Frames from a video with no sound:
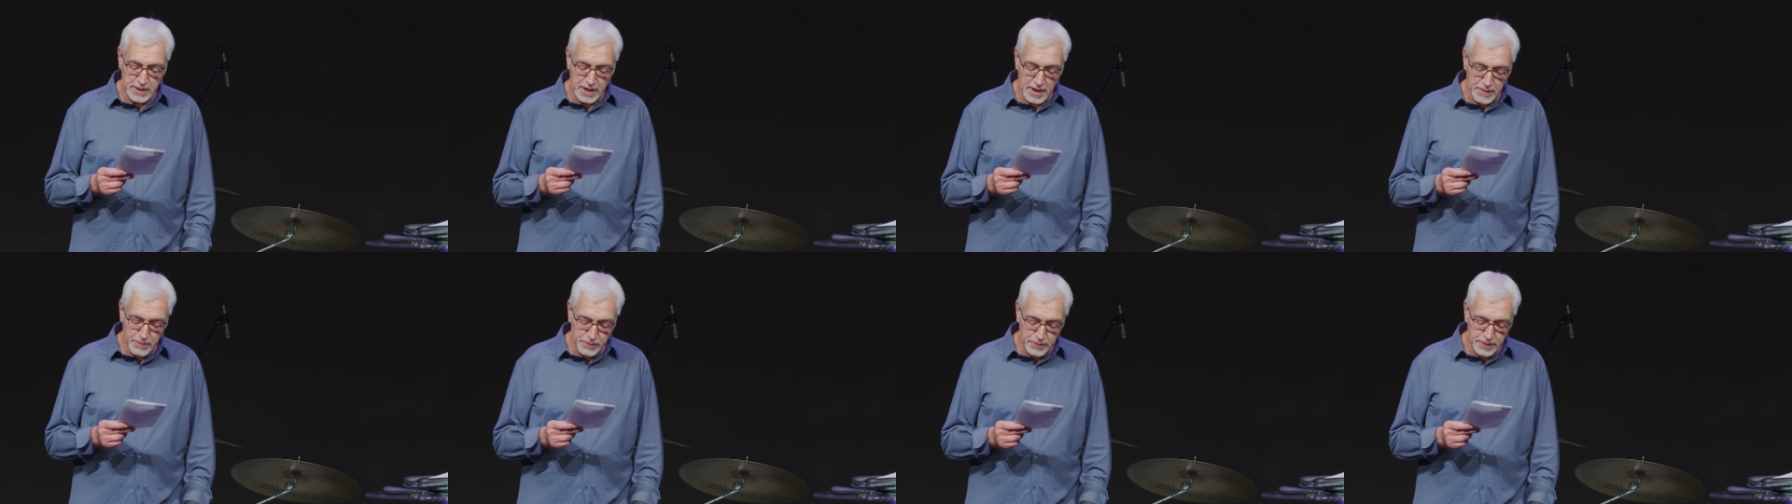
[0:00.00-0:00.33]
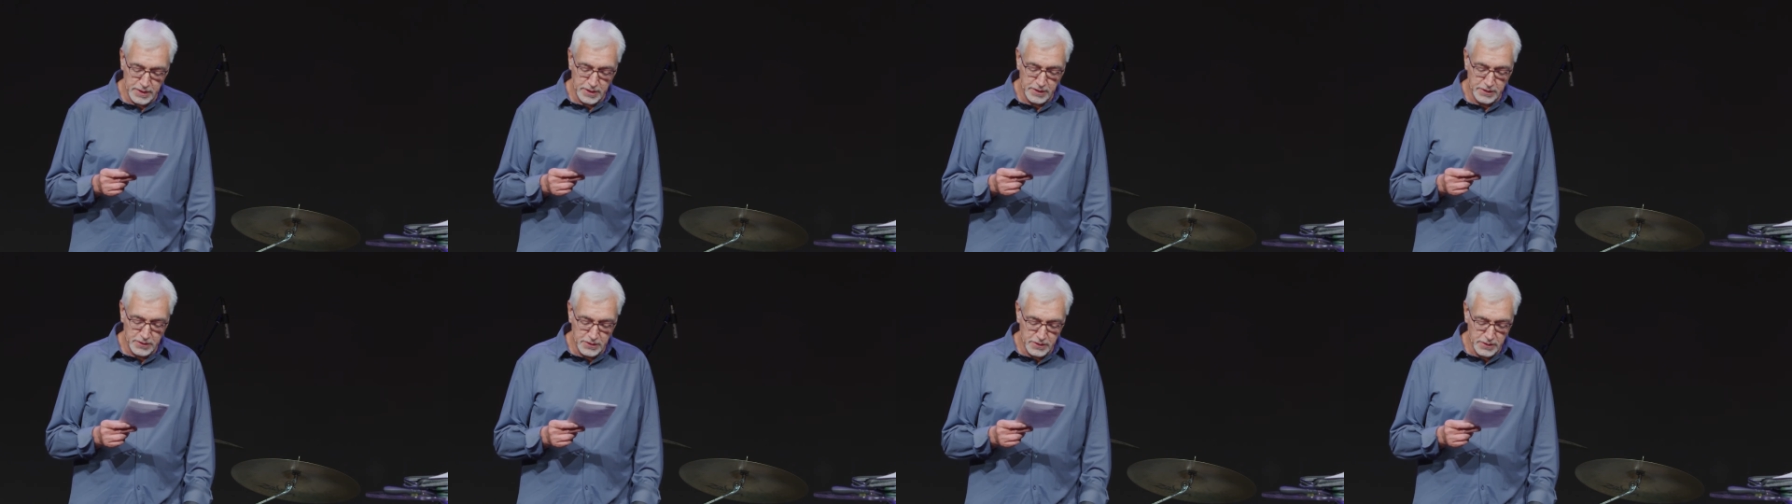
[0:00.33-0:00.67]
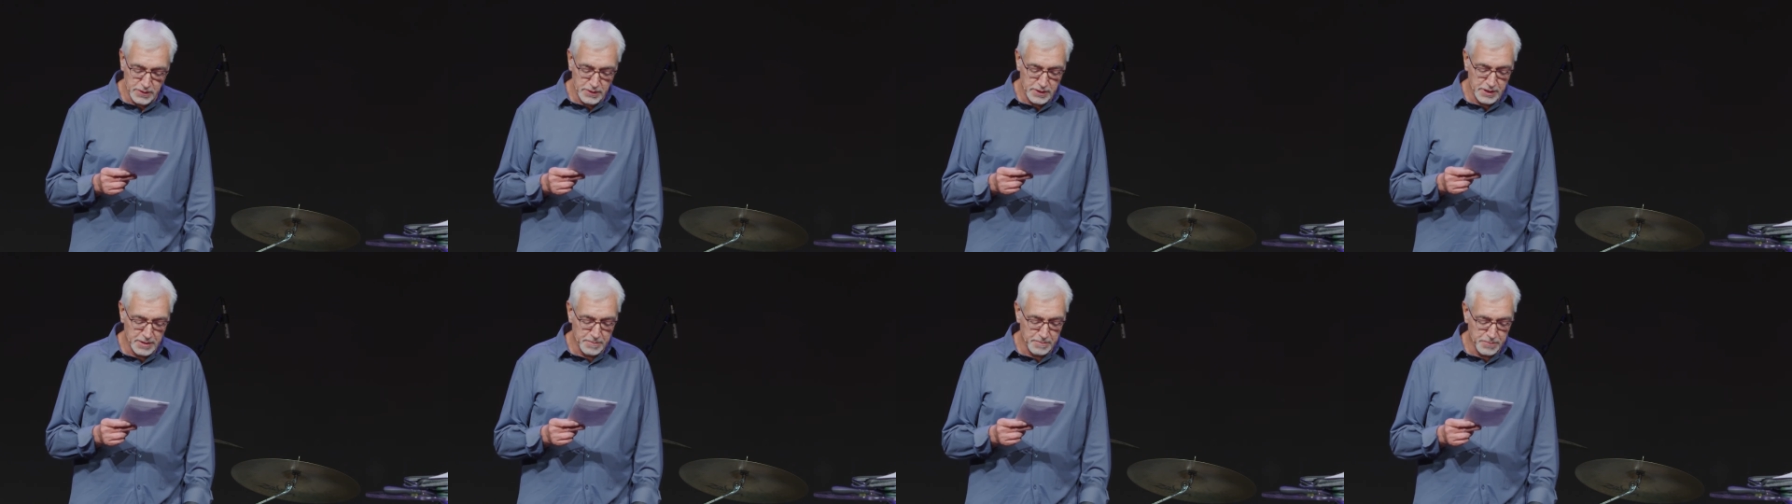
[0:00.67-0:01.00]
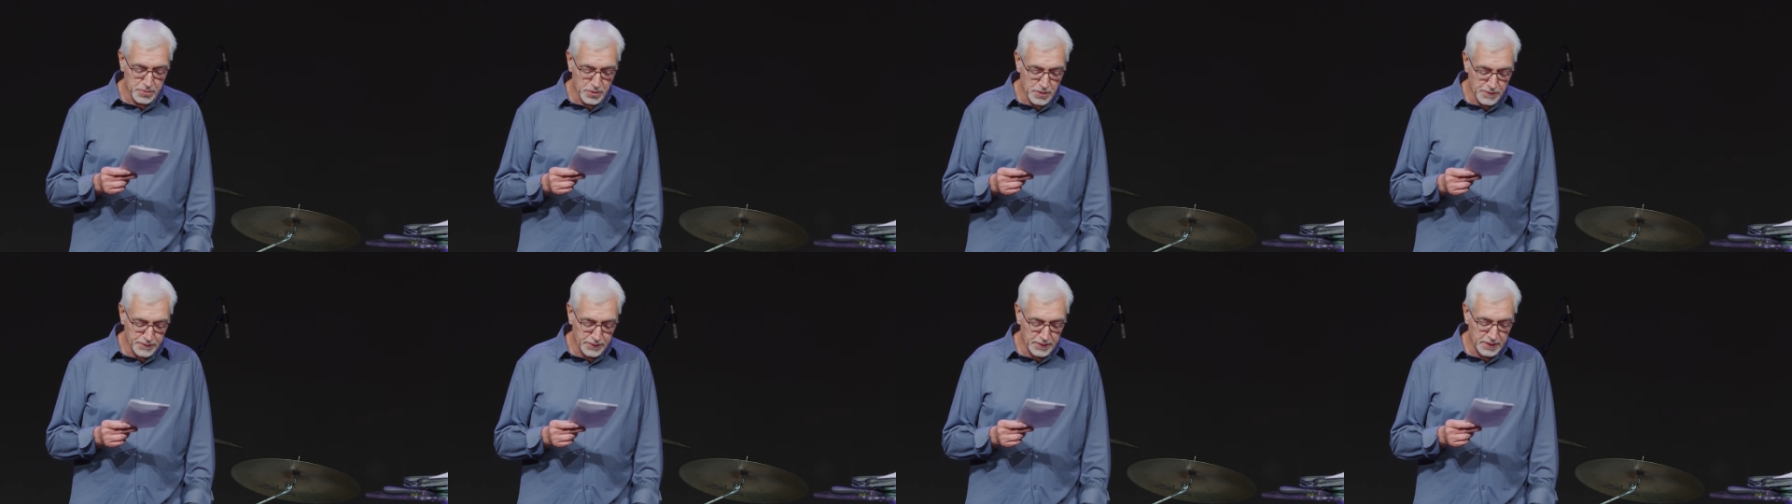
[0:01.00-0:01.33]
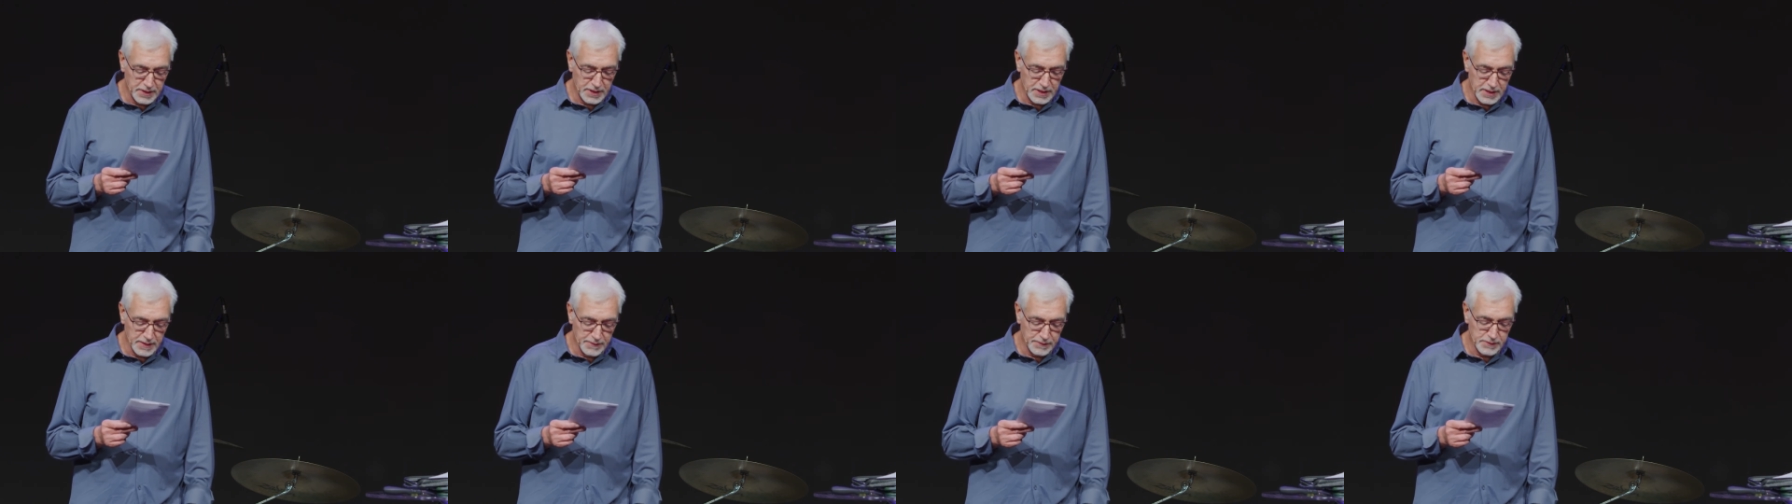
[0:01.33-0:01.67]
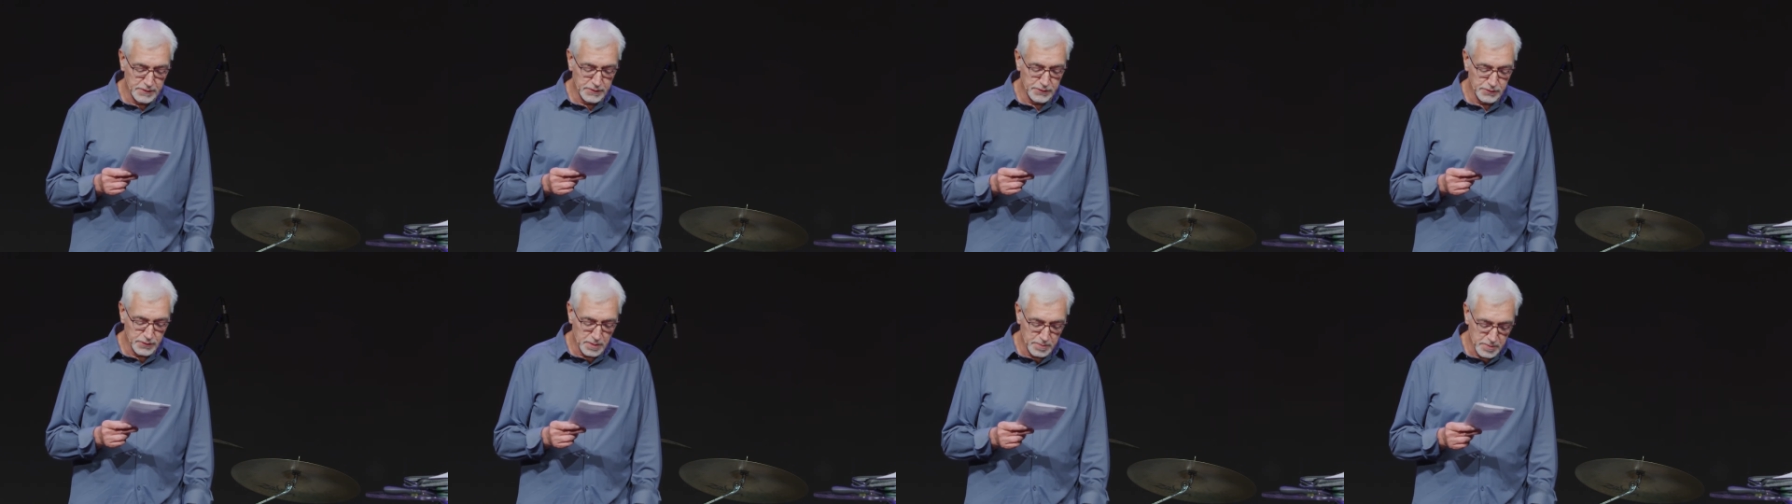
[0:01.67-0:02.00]
Every good and perfect gift
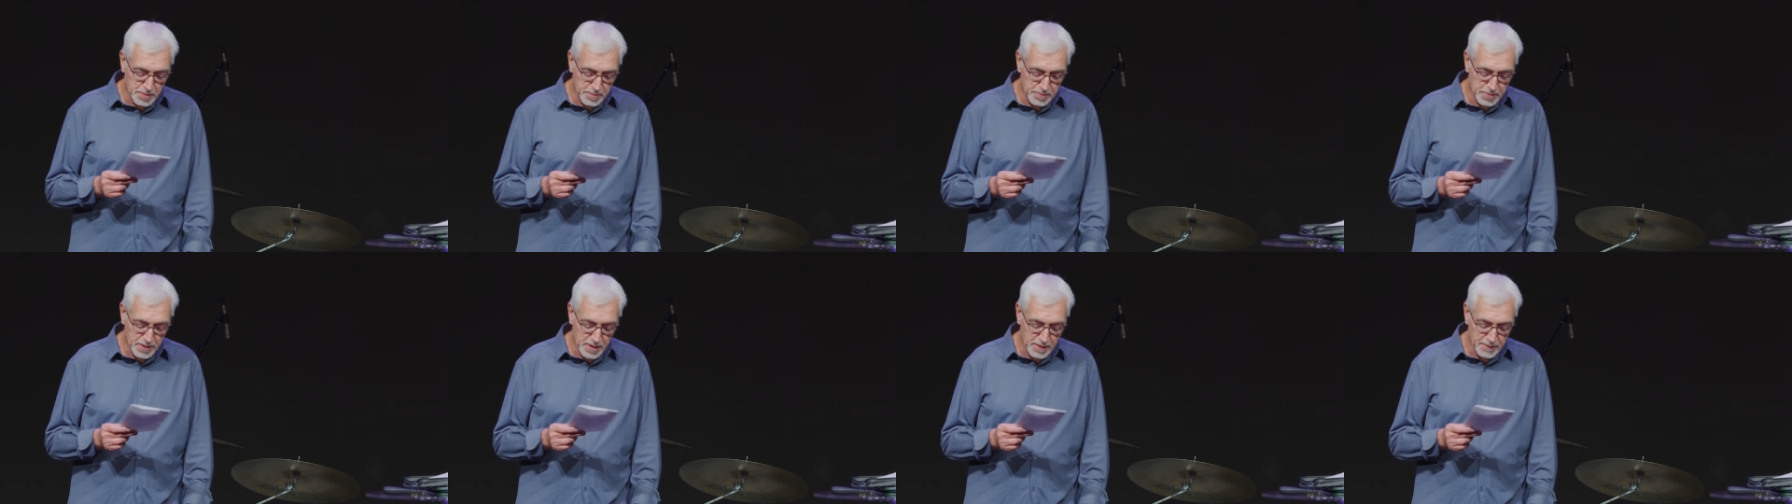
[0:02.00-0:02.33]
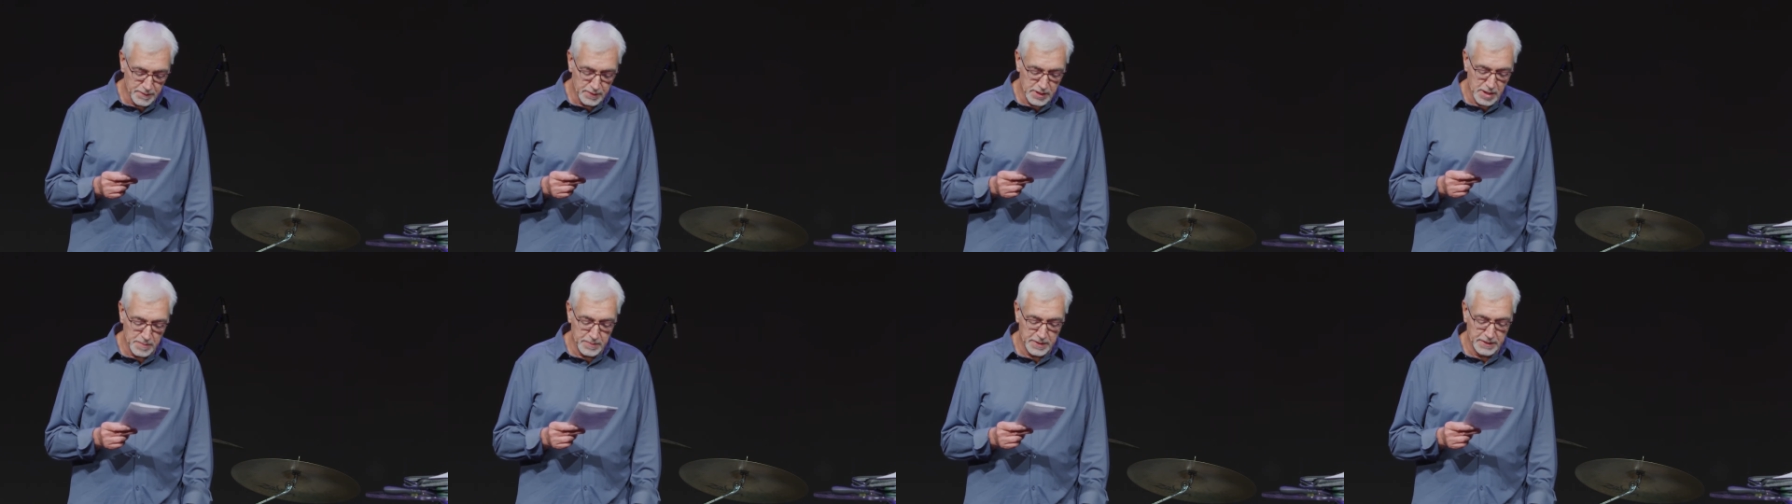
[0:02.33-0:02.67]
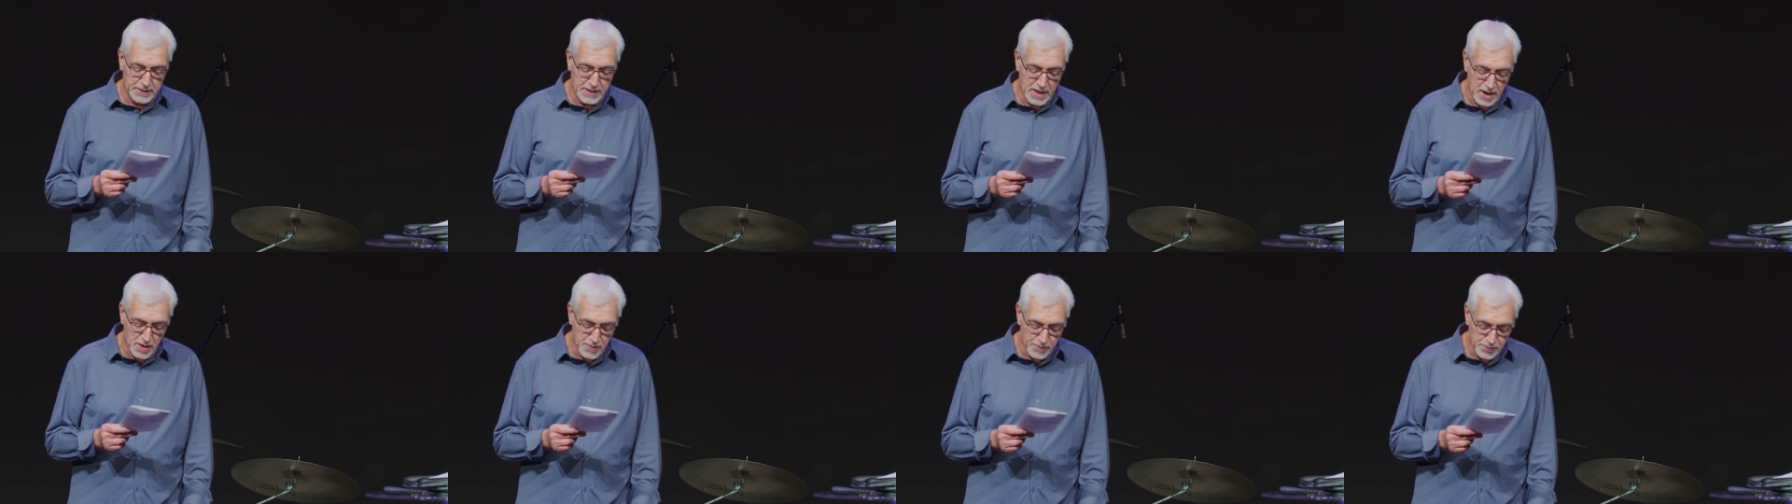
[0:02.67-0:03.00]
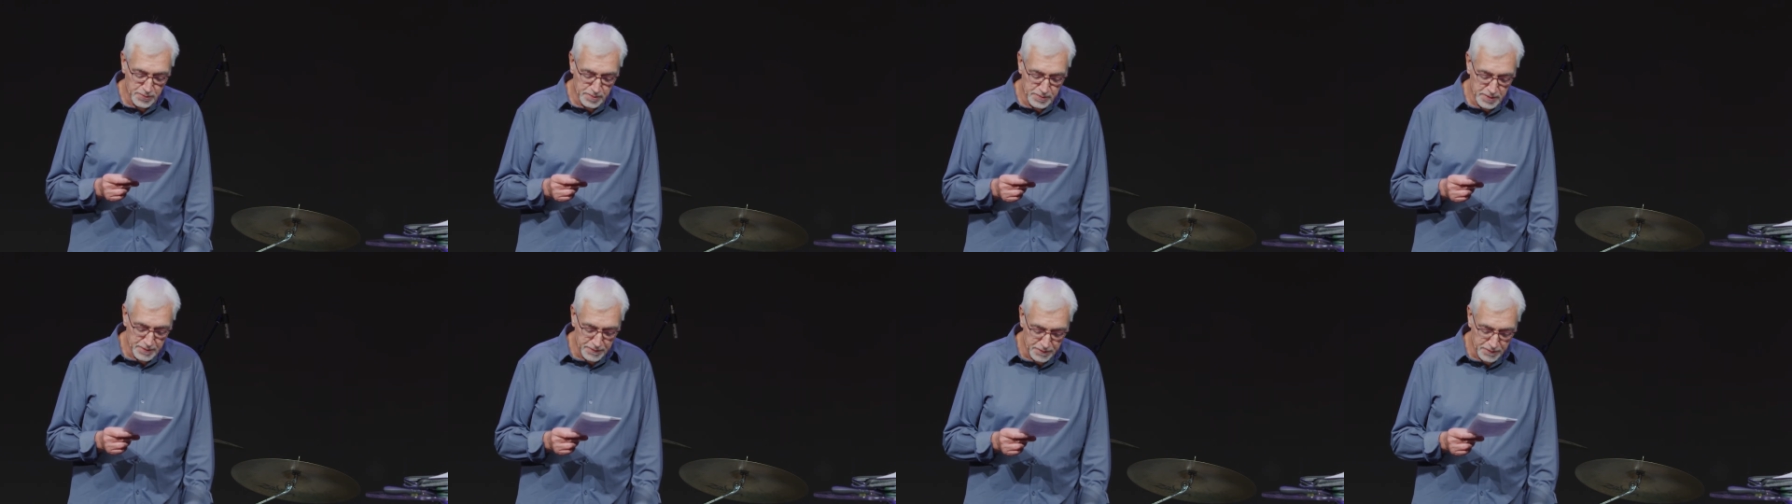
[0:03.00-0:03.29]
is from above, coming down from the